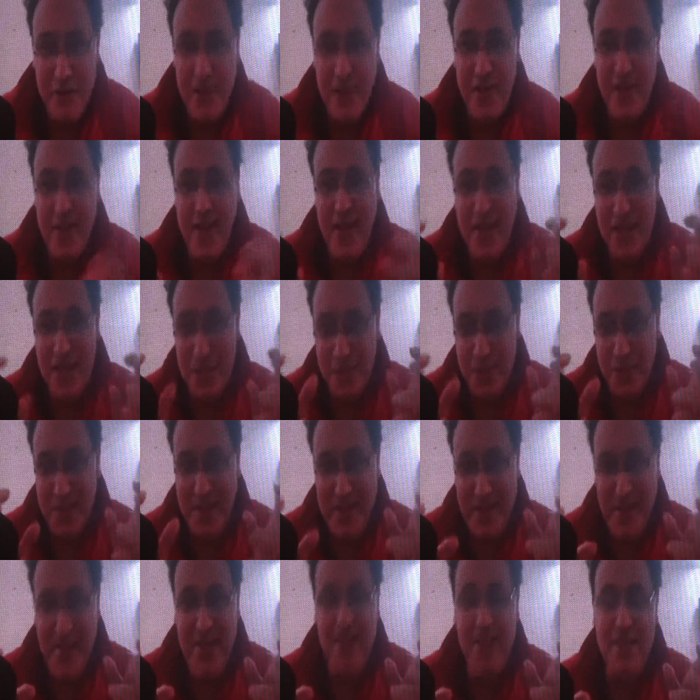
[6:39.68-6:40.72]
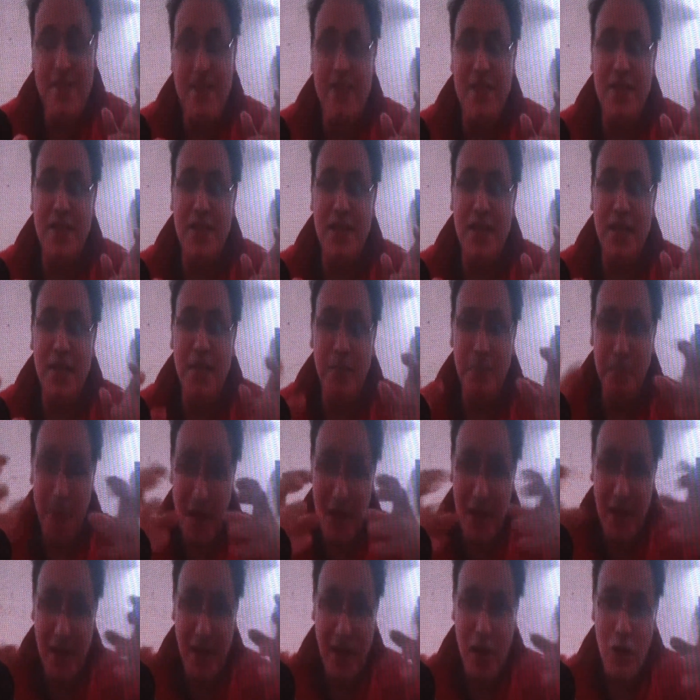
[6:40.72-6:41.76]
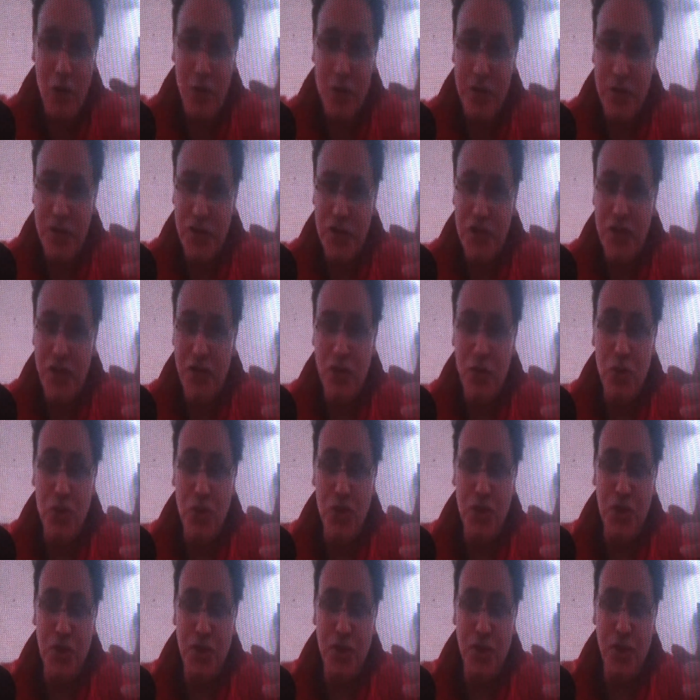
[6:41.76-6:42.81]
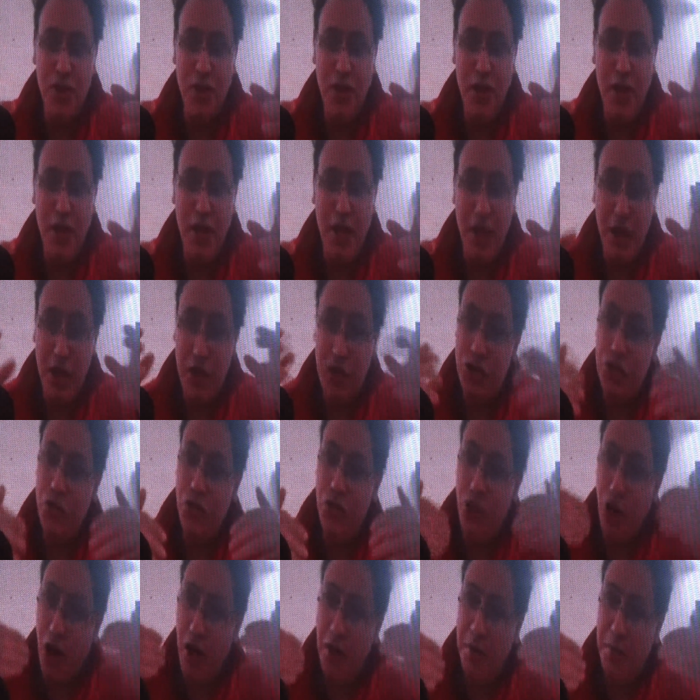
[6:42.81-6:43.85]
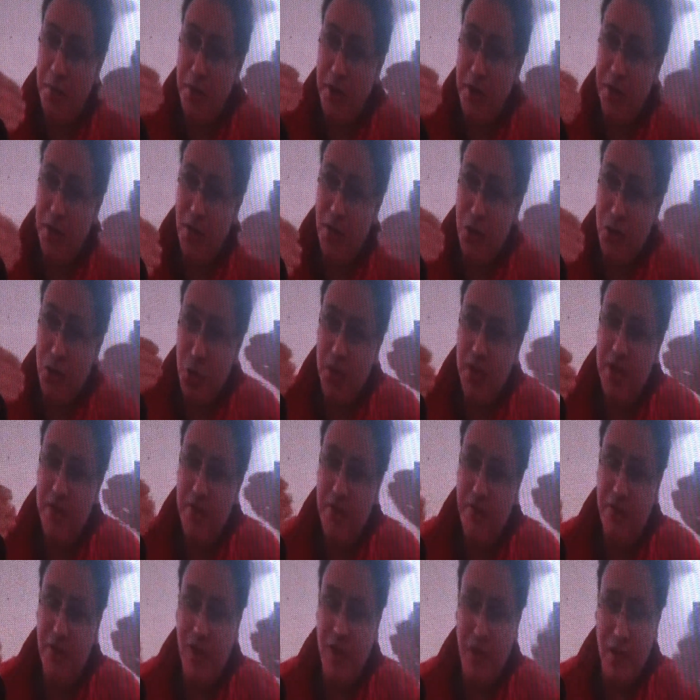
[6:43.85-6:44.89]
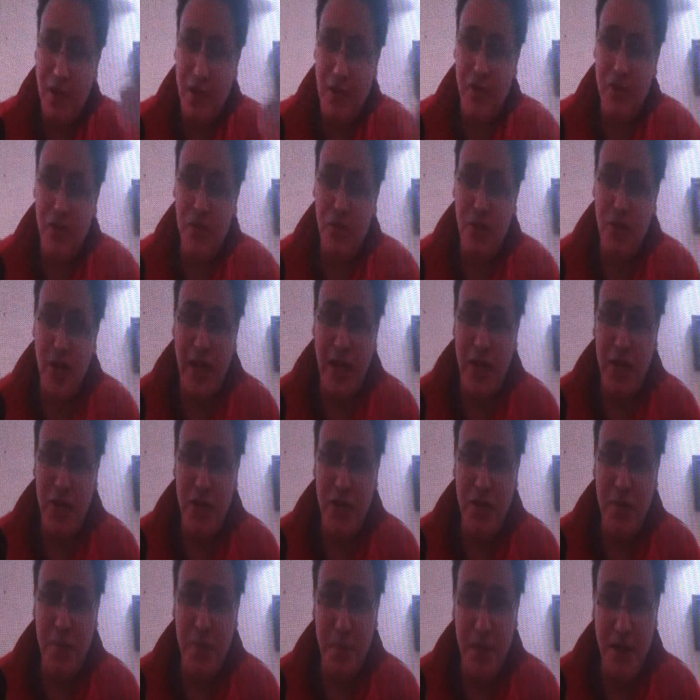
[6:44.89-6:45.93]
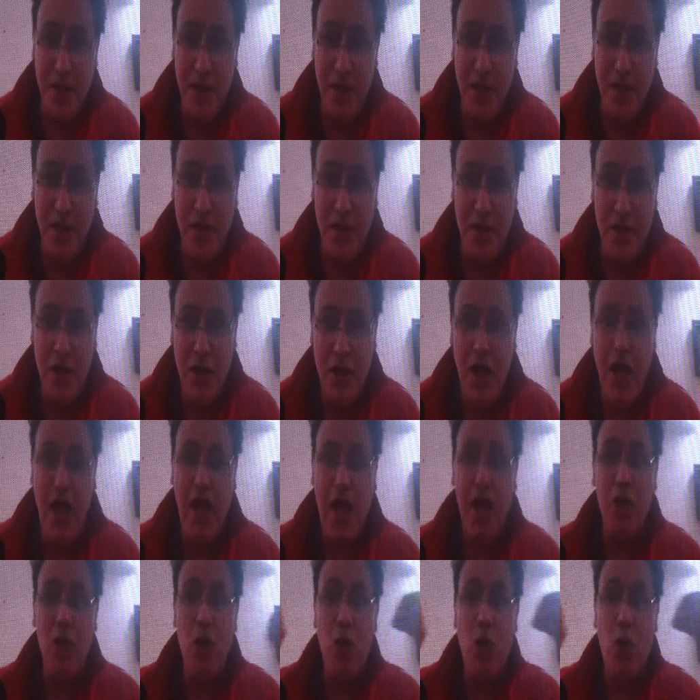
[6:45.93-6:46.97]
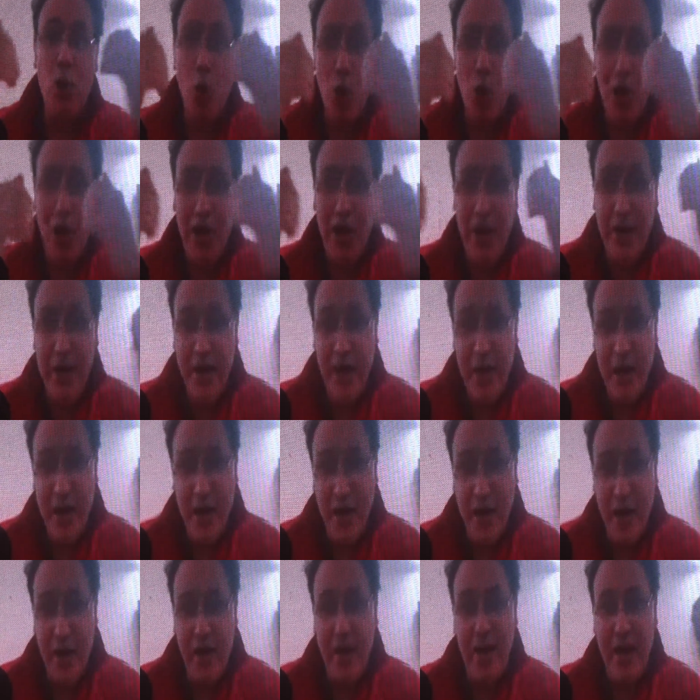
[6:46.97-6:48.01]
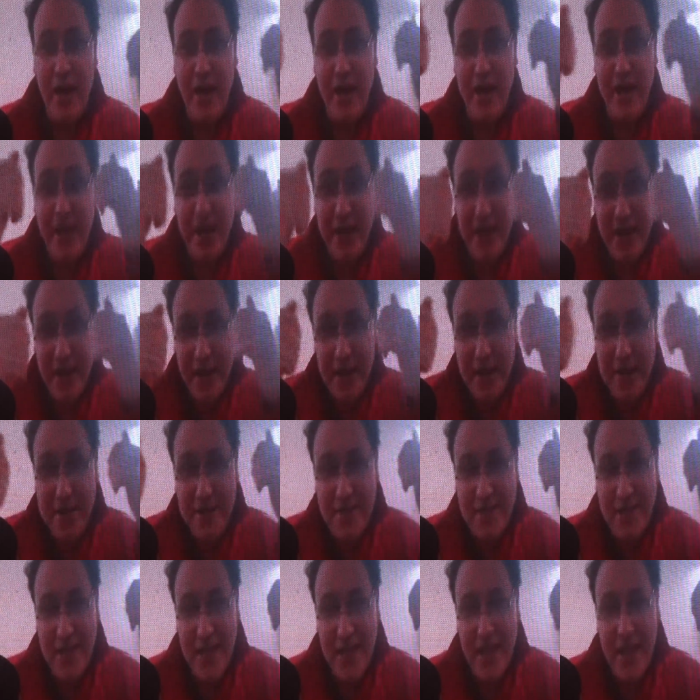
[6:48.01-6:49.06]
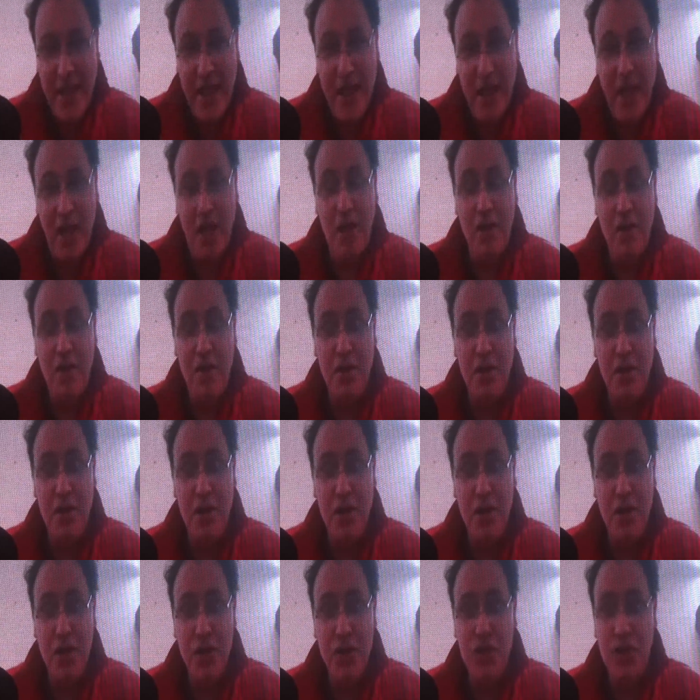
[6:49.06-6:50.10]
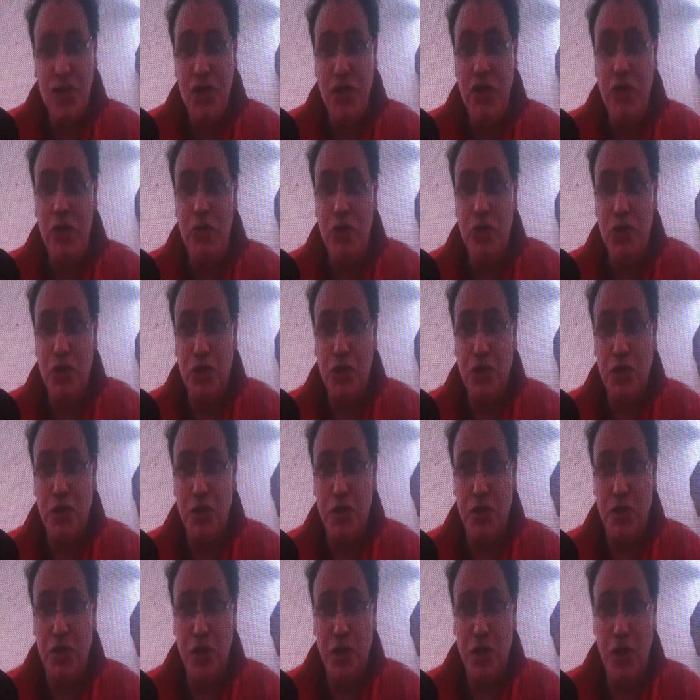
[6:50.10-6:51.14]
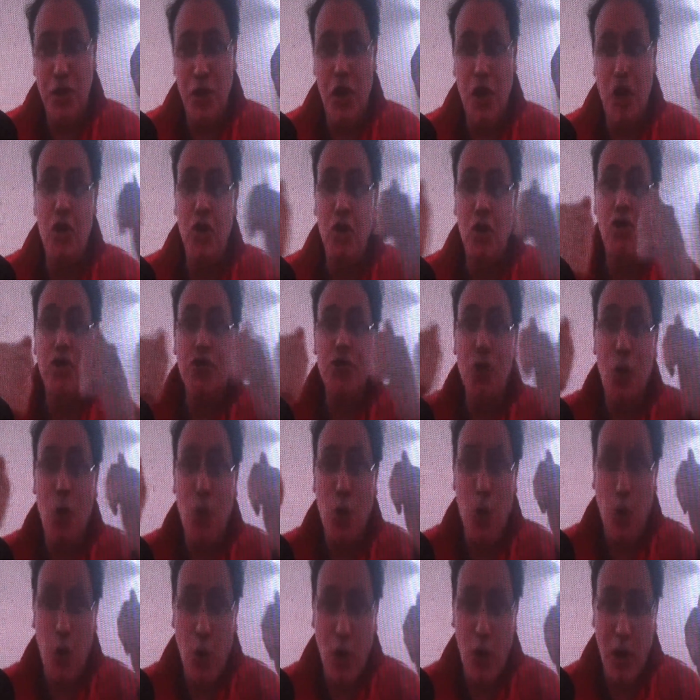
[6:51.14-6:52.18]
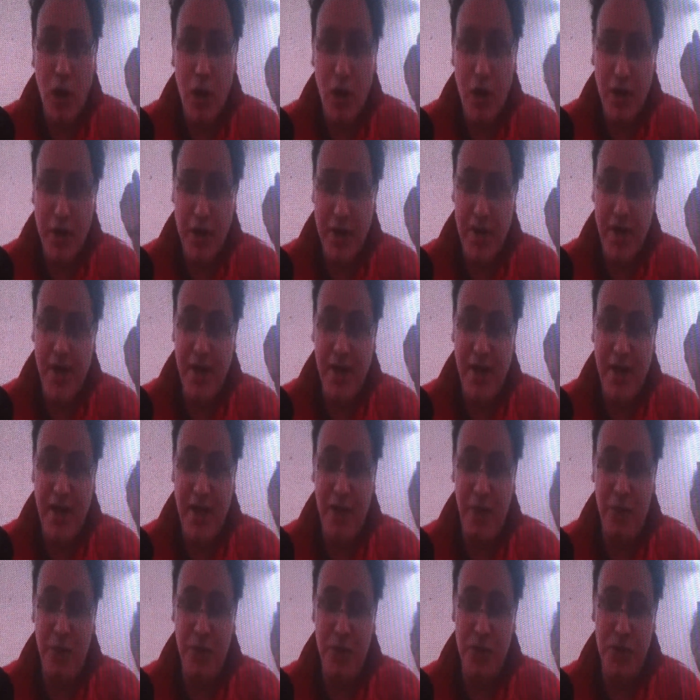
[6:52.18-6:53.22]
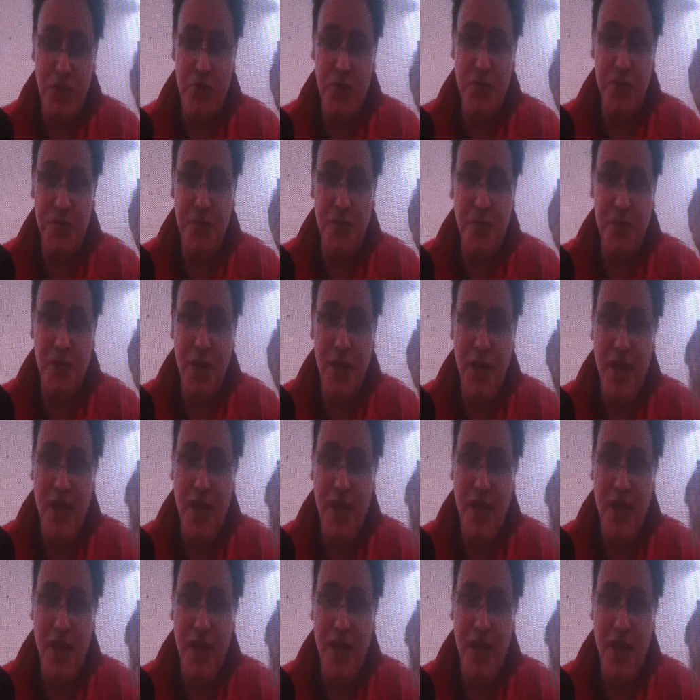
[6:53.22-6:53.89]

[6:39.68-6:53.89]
given the expertise in building out the solution, it should not be too difficult to actually build an all India, an India scale solution across all Indian languages.